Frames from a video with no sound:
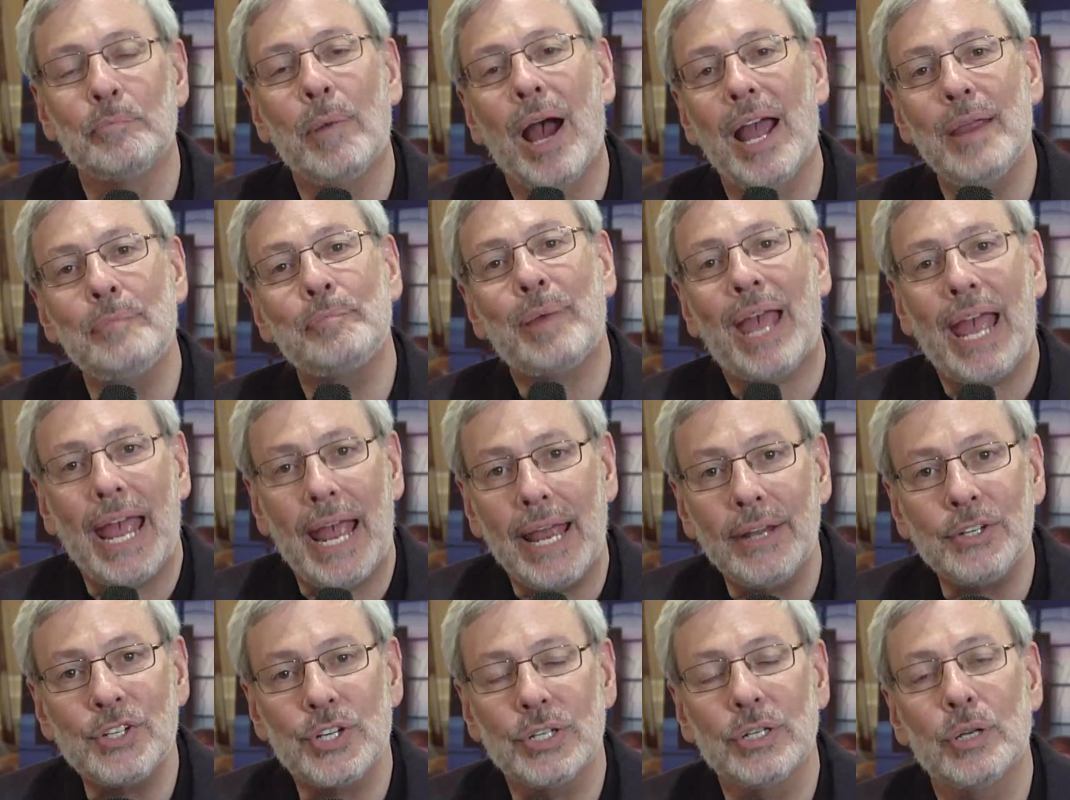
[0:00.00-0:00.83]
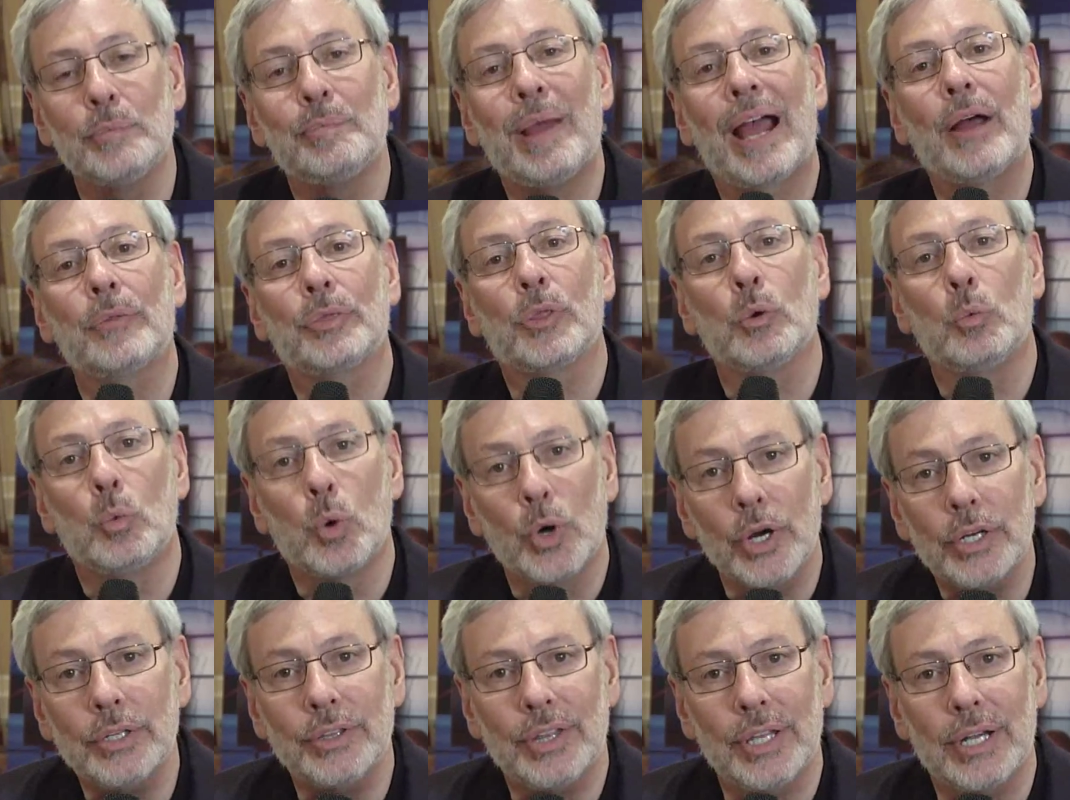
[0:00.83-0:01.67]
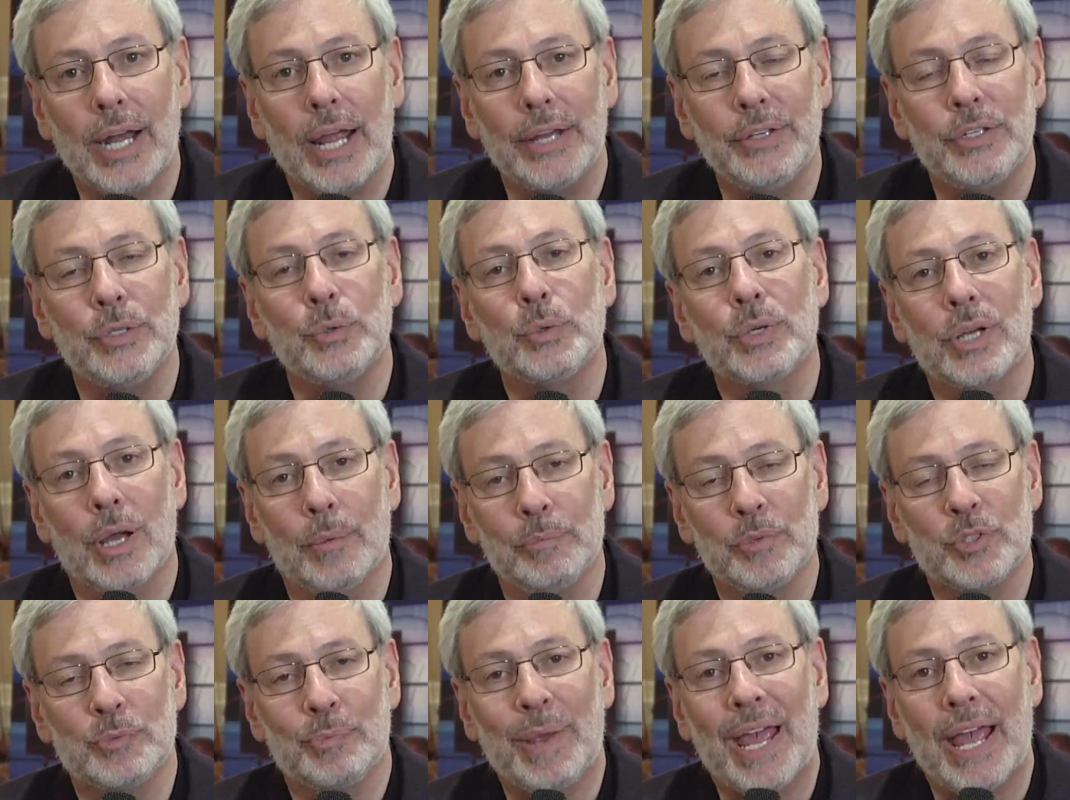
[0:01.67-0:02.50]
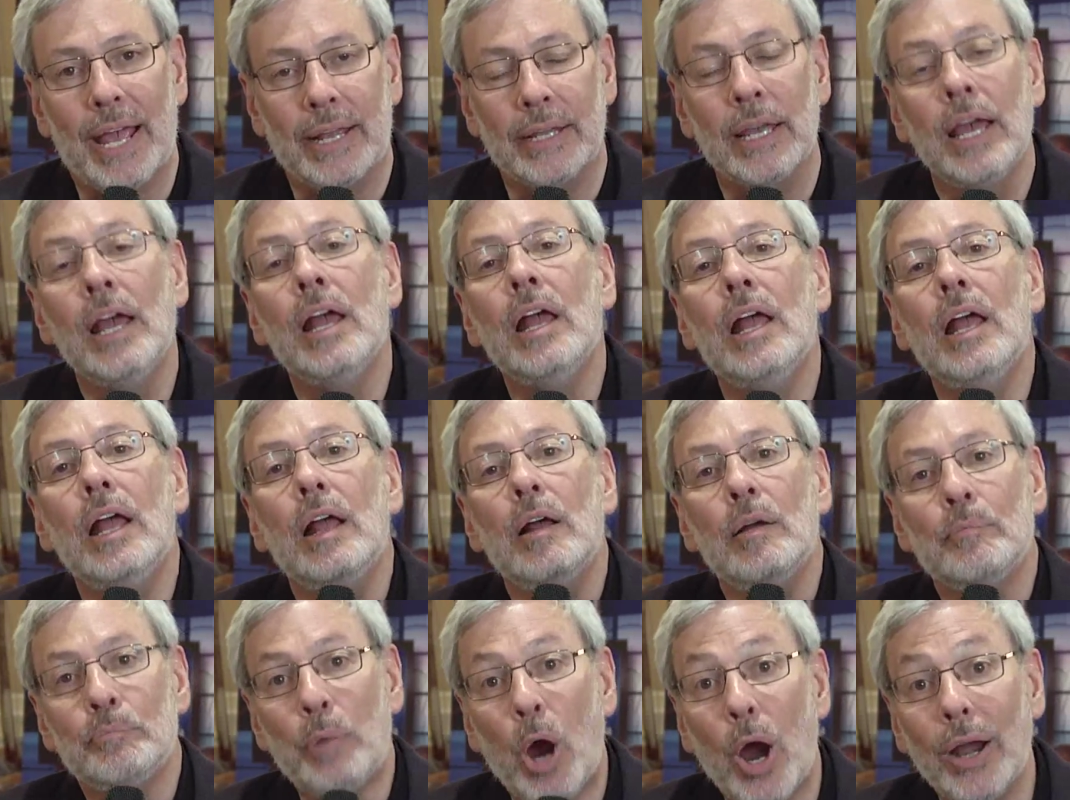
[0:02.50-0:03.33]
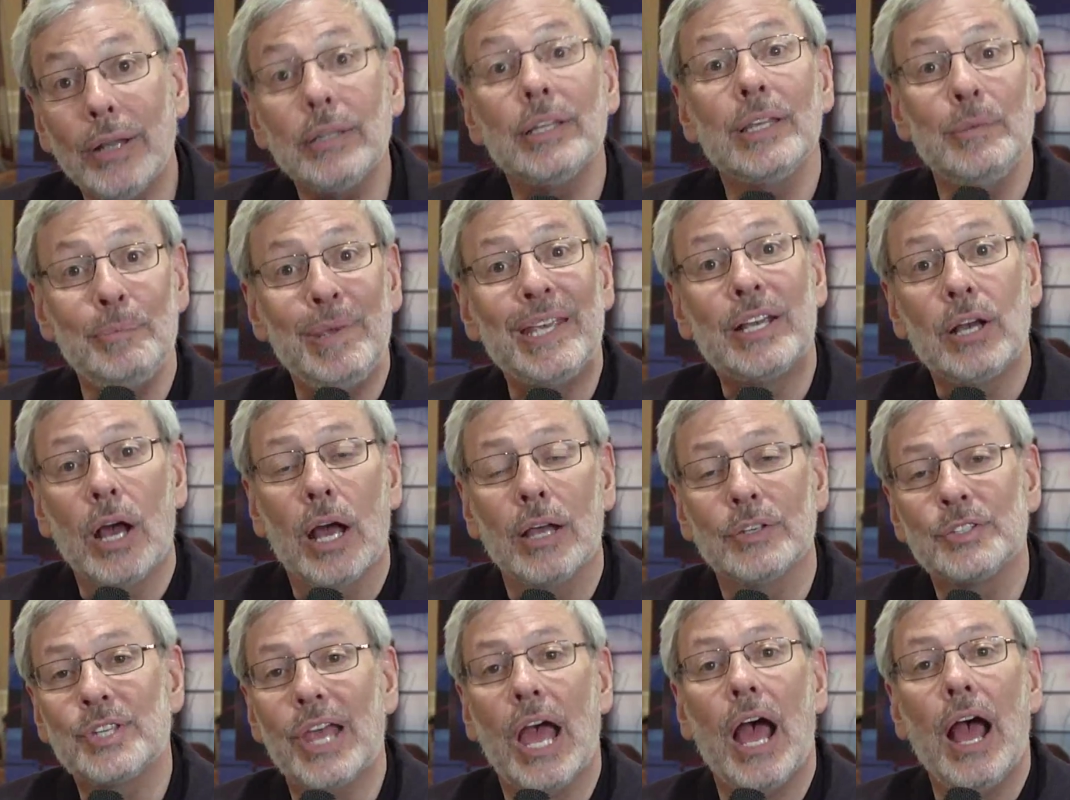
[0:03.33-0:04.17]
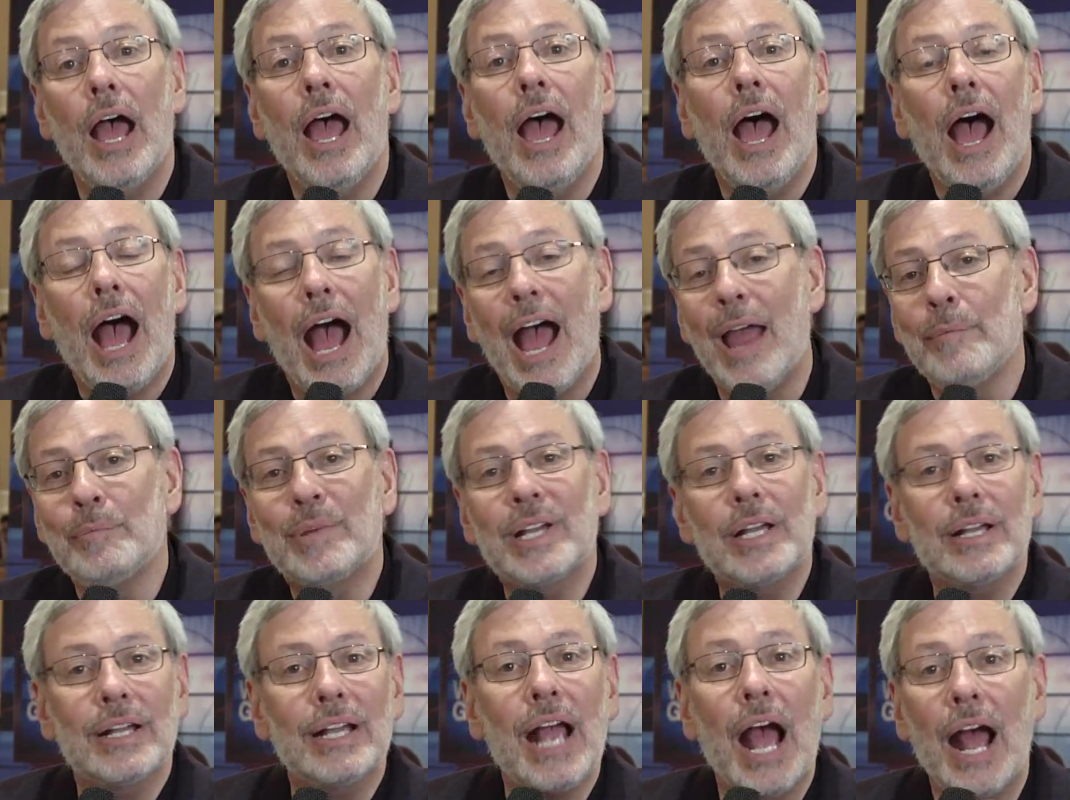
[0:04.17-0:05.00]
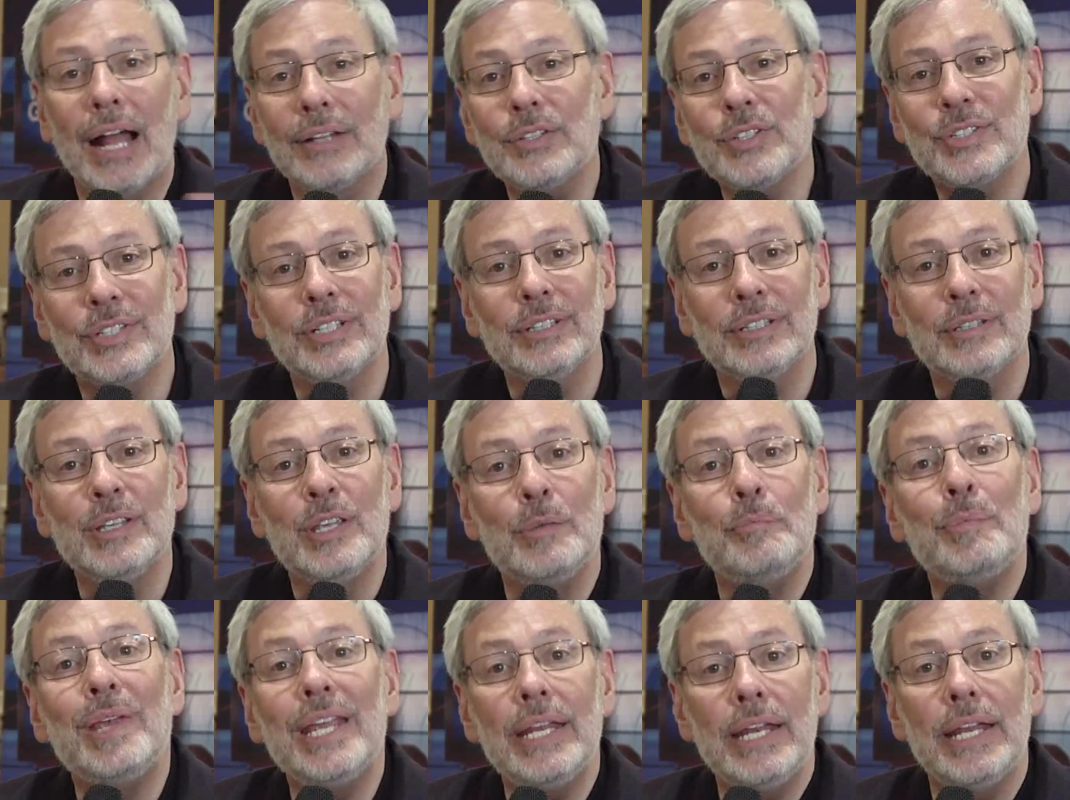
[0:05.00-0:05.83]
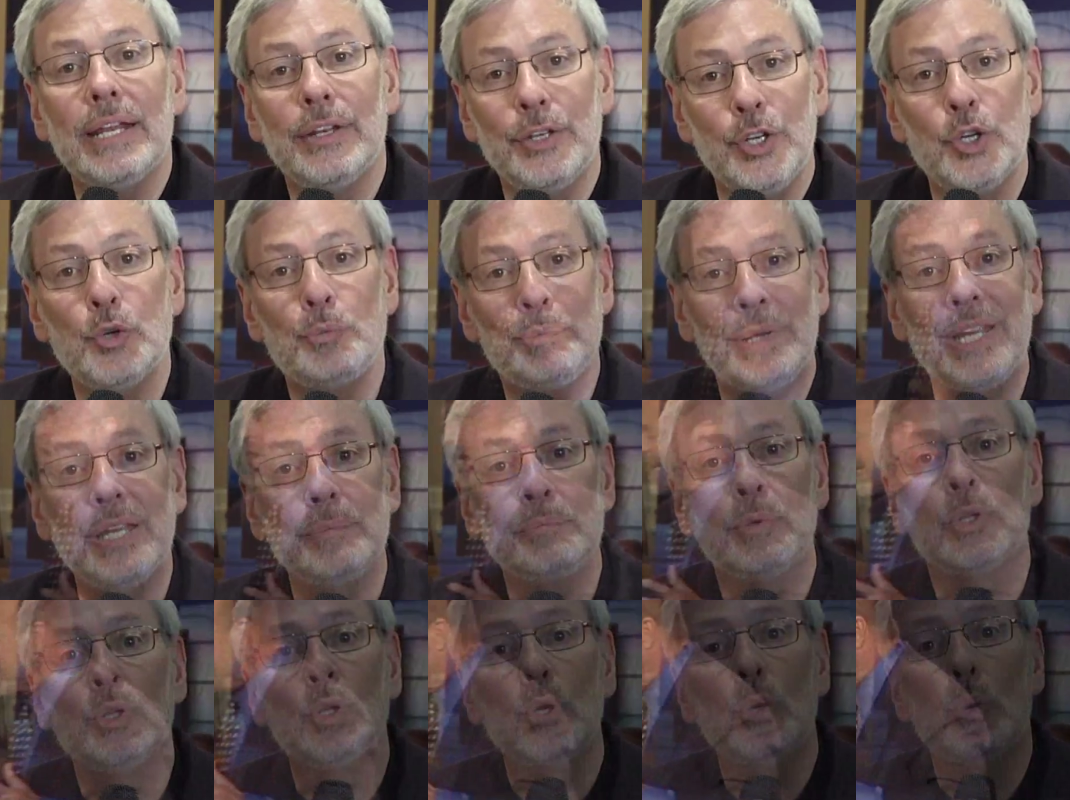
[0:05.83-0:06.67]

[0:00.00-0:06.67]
My passion about the work that I do comes back, partly because I'm constantly meeting new people